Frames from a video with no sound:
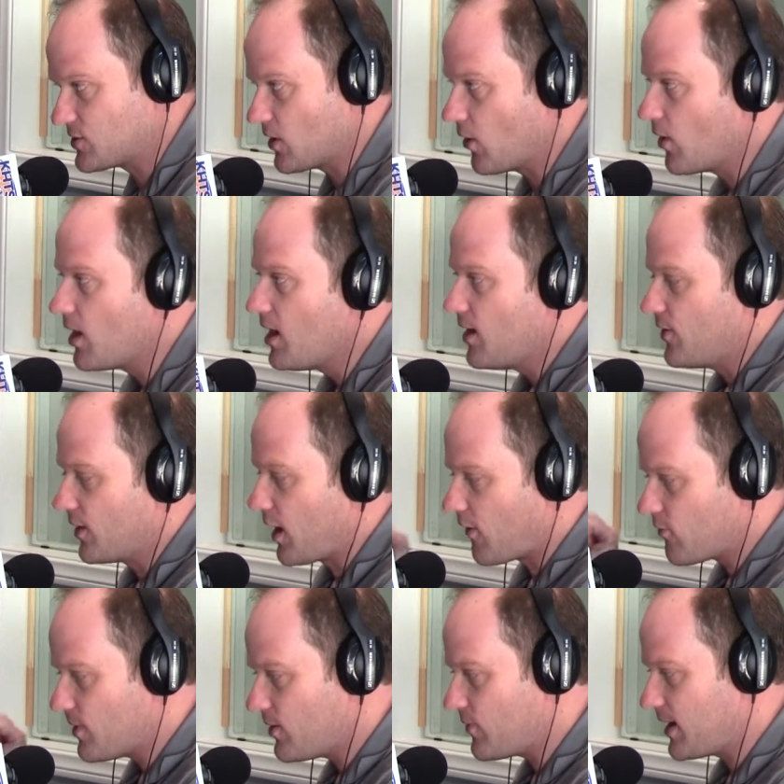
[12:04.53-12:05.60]
So the
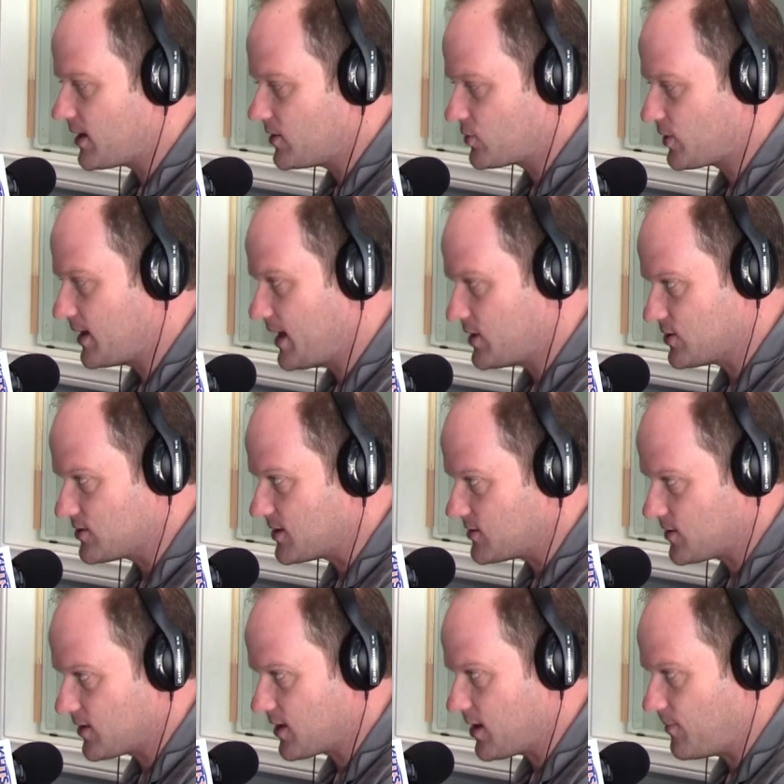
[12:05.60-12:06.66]
government regulatory
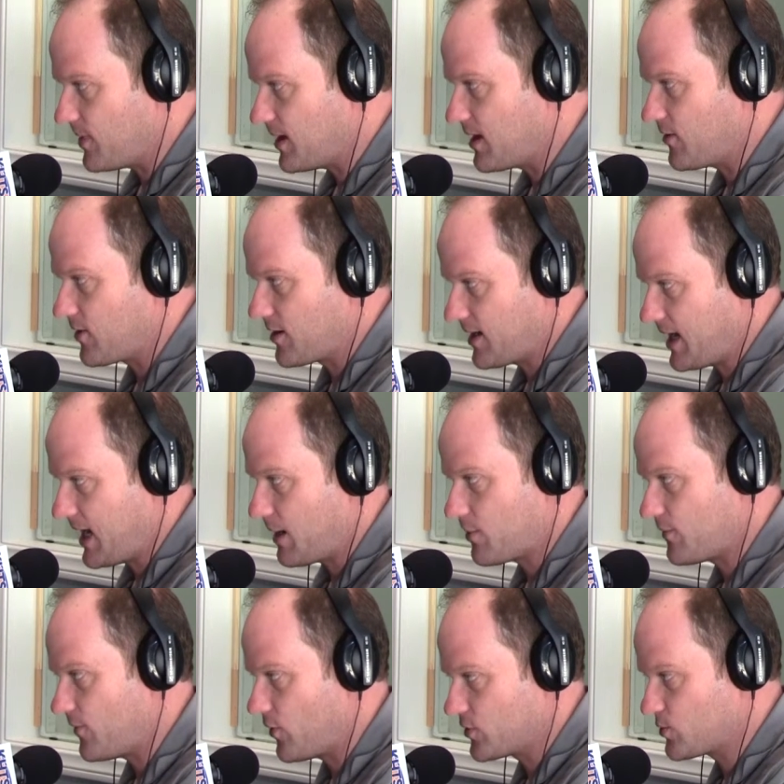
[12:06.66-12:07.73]
agencies are going to come in and they're going to
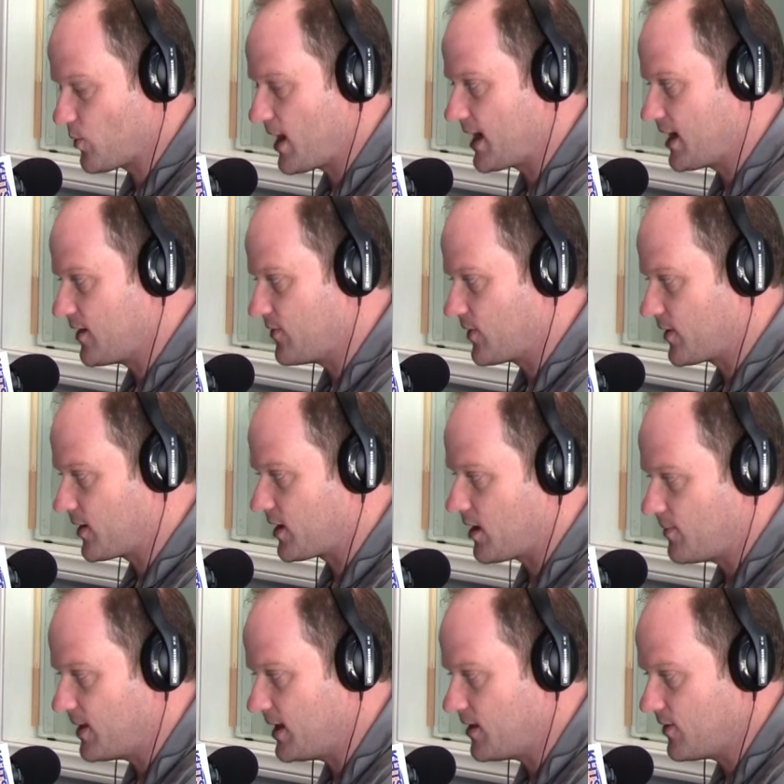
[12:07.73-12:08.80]
hammer Volkswagen. They're going to
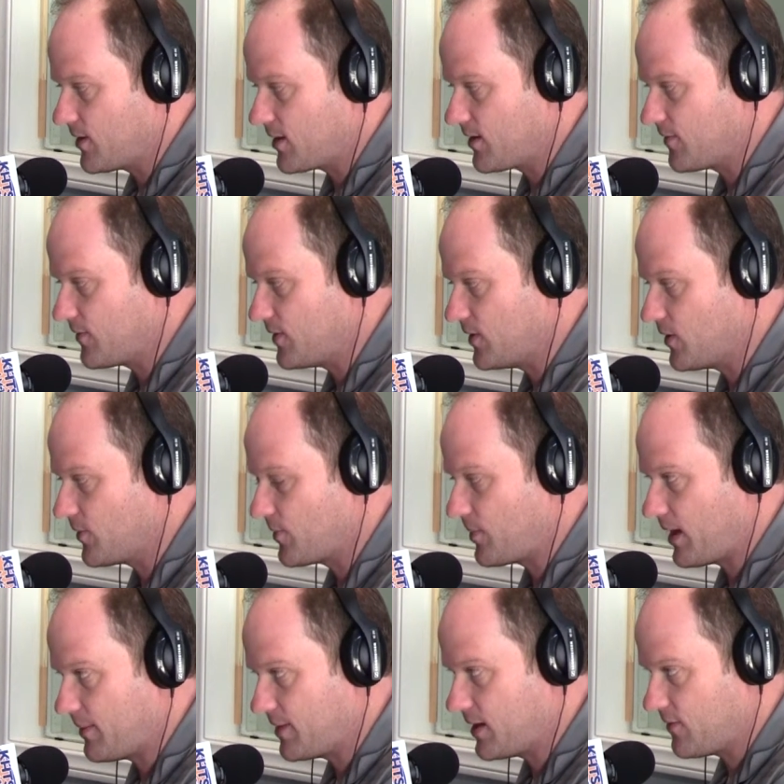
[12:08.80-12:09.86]
come in and they're going to, you know, they're
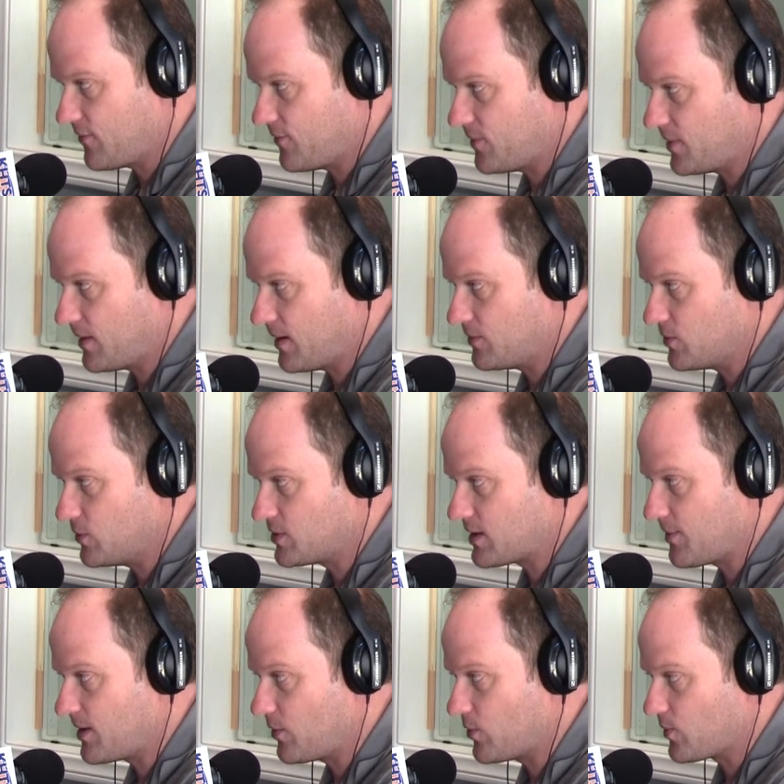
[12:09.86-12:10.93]
probably going to do
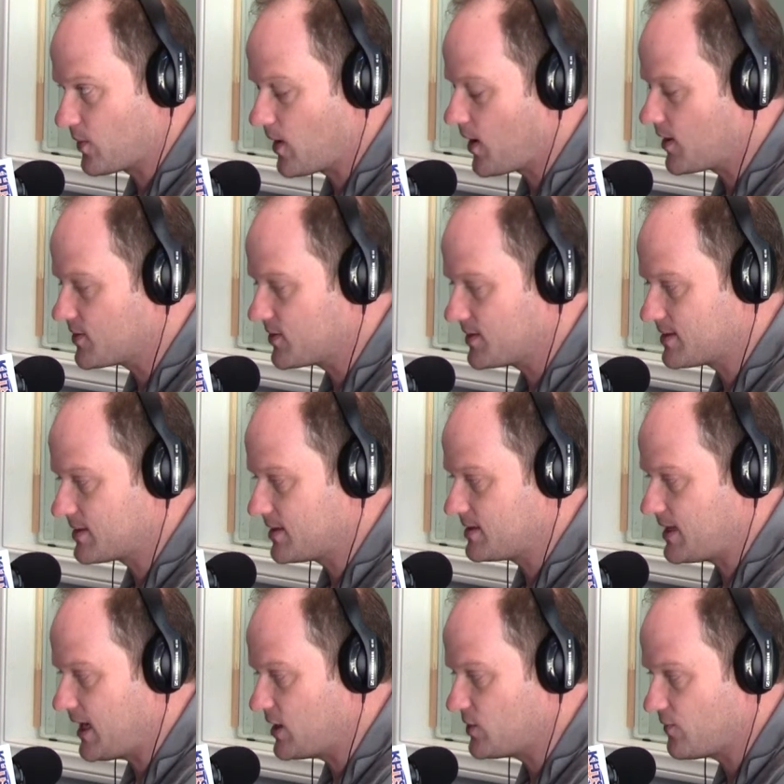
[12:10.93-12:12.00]
something with regards to this
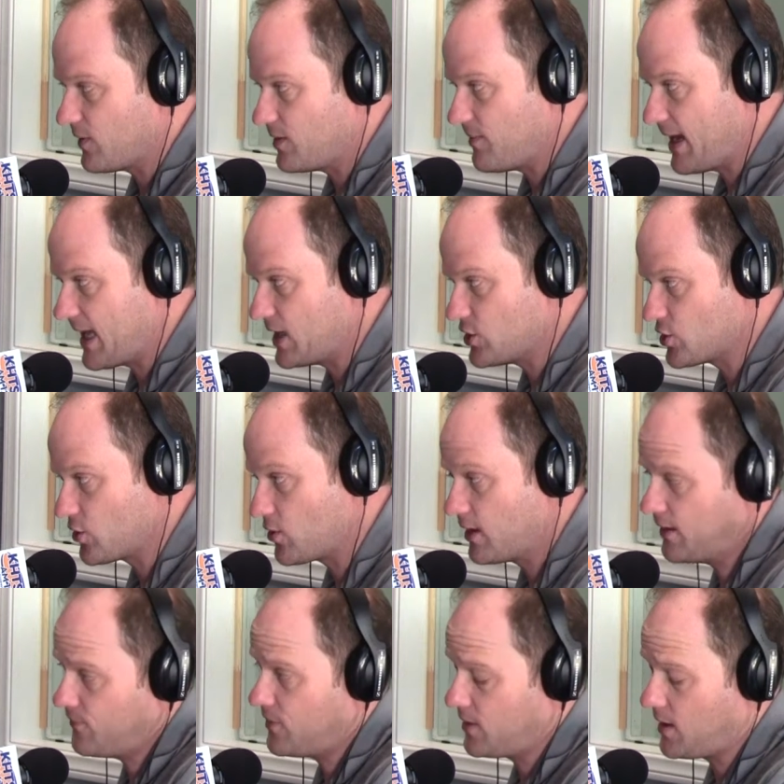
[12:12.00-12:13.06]
this hedge fund manager.
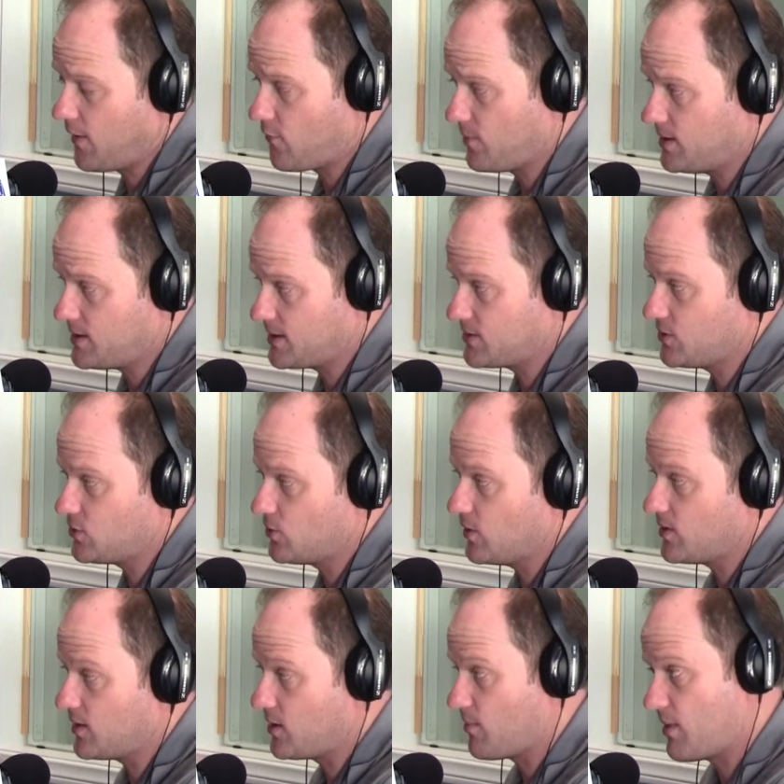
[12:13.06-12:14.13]
And if the government doesn't
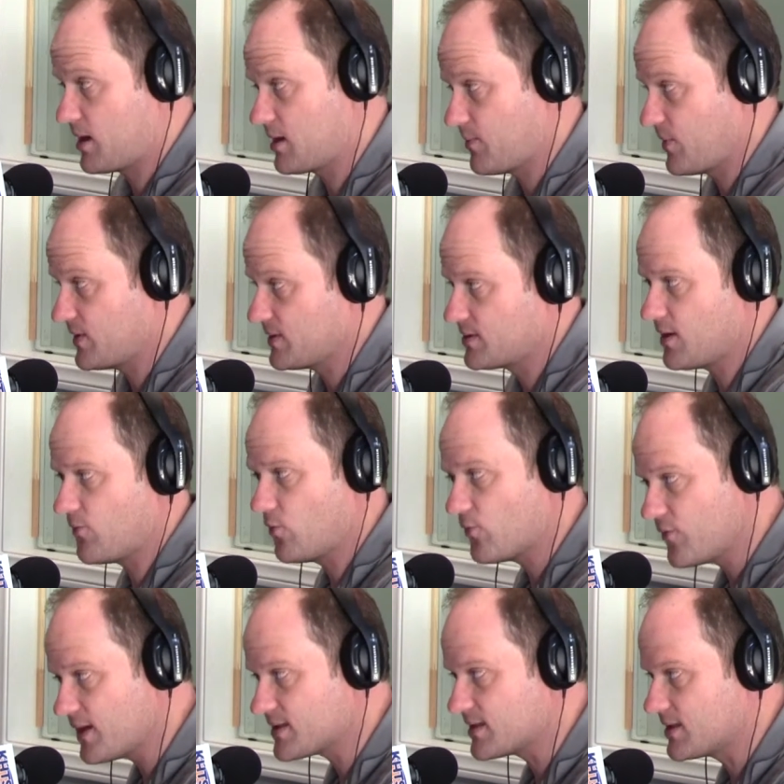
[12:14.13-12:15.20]
do it, then the marketplace itself will
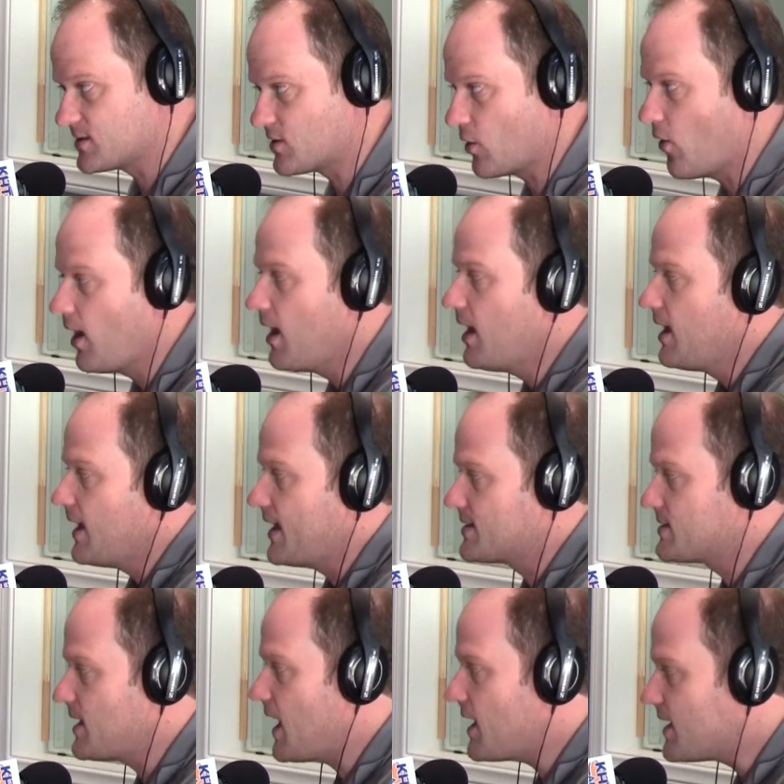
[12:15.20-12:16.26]
yeah. fix it. So
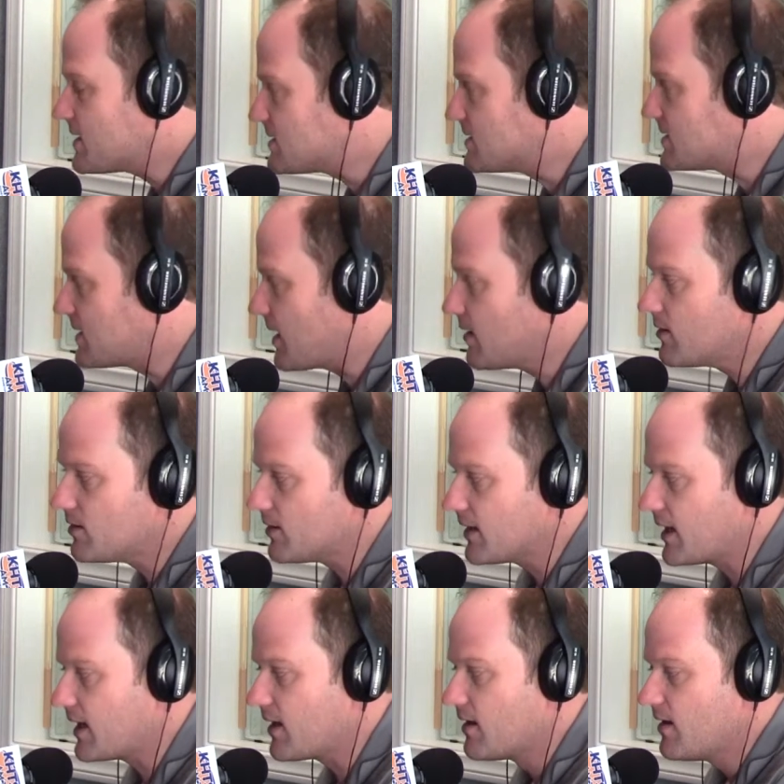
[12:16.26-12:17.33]
it's not
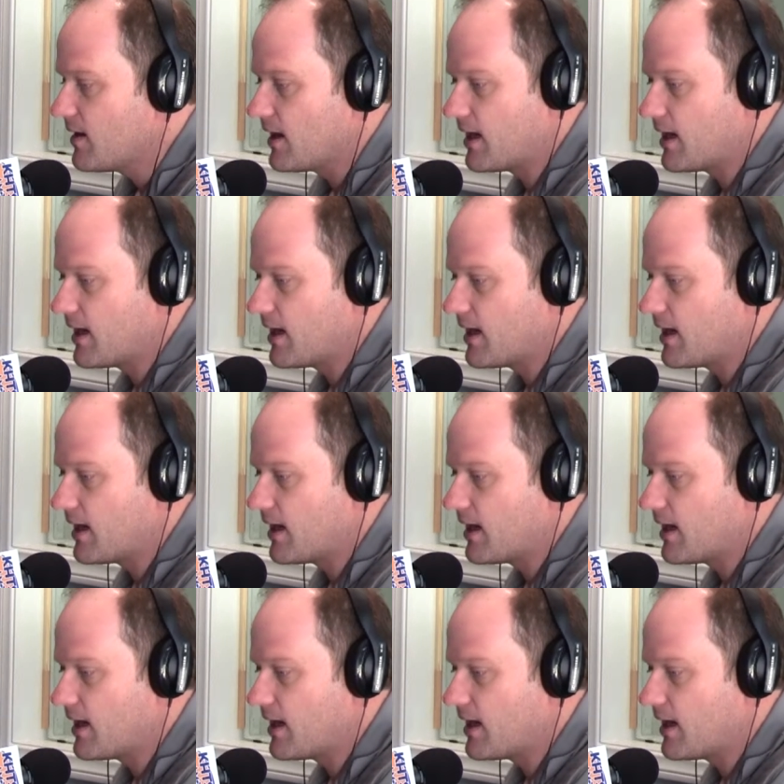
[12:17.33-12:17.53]
necessarily.